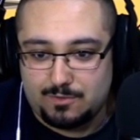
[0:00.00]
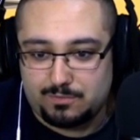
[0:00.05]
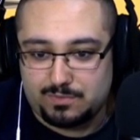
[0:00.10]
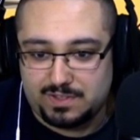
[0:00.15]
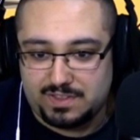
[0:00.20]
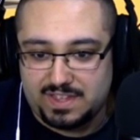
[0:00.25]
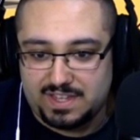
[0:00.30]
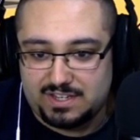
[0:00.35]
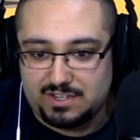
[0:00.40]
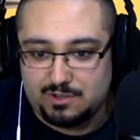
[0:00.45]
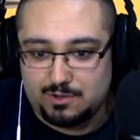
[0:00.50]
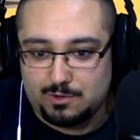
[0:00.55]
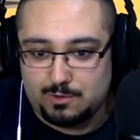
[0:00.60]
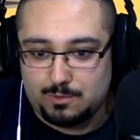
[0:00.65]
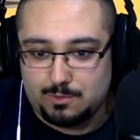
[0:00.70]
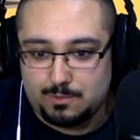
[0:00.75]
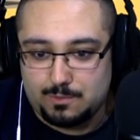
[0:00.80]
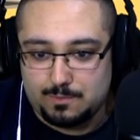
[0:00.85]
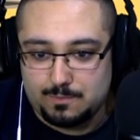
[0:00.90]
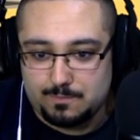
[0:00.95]
Hopefully they
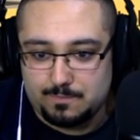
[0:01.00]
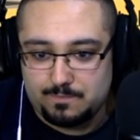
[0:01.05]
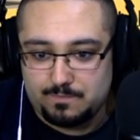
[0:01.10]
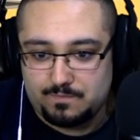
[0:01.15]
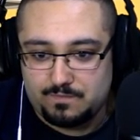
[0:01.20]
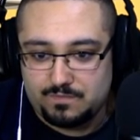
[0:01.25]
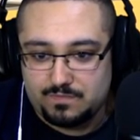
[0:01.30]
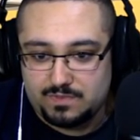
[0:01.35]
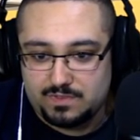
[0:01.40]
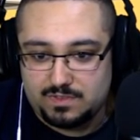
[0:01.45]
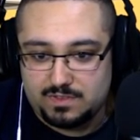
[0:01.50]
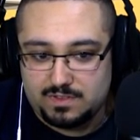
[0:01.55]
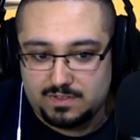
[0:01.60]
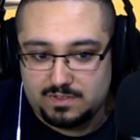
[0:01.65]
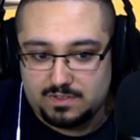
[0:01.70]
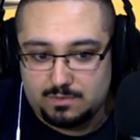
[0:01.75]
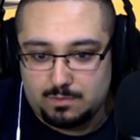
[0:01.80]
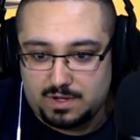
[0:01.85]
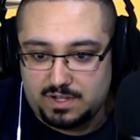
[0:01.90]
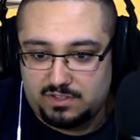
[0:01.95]
do.
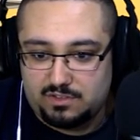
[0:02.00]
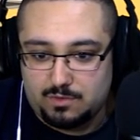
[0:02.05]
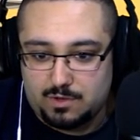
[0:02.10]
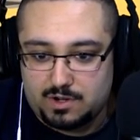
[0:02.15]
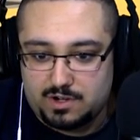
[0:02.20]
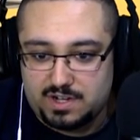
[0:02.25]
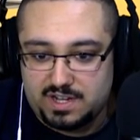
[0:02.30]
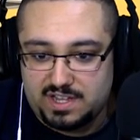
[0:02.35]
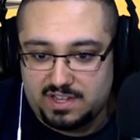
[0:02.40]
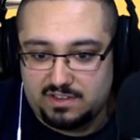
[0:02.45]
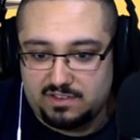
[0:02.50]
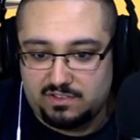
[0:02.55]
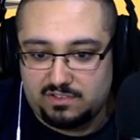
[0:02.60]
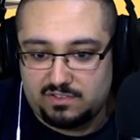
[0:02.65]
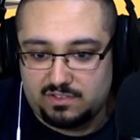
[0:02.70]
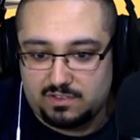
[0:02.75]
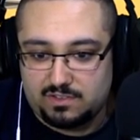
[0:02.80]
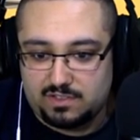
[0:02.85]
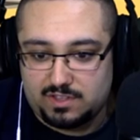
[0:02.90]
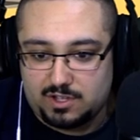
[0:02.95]
2200
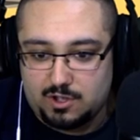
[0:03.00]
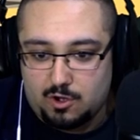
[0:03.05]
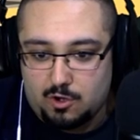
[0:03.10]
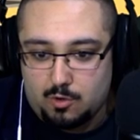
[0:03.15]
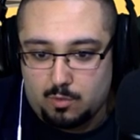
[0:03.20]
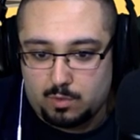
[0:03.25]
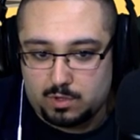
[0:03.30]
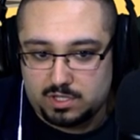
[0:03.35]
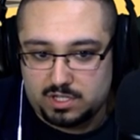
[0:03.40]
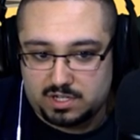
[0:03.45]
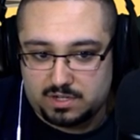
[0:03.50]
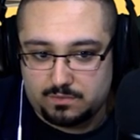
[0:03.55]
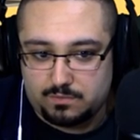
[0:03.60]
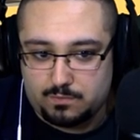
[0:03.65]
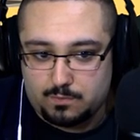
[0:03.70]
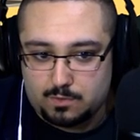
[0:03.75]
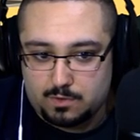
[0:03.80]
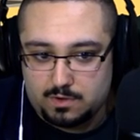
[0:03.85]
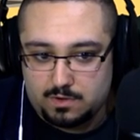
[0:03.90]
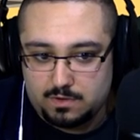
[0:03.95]
is the goal we're looking
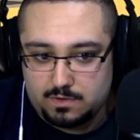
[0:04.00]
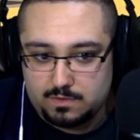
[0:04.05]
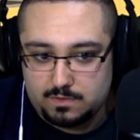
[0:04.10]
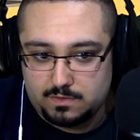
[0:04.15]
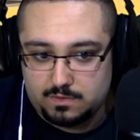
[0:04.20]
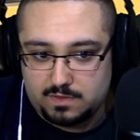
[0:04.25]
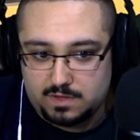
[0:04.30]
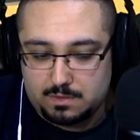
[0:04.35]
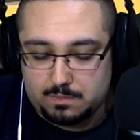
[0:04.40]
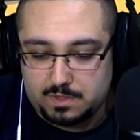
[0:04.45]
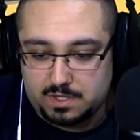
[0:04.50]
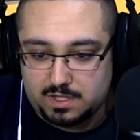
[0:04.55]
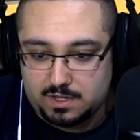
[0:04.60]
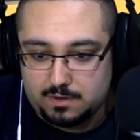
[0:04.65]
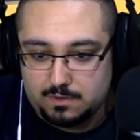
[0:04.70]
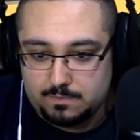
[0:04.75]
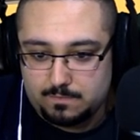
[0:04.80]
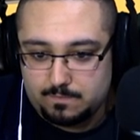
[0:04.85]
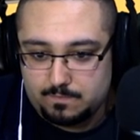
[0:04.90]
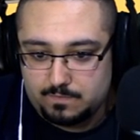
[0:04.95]
for. There we
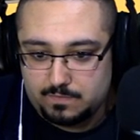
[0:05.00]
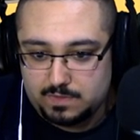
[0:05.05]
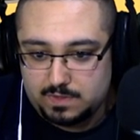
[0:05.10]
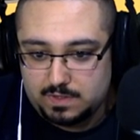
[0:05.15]
go.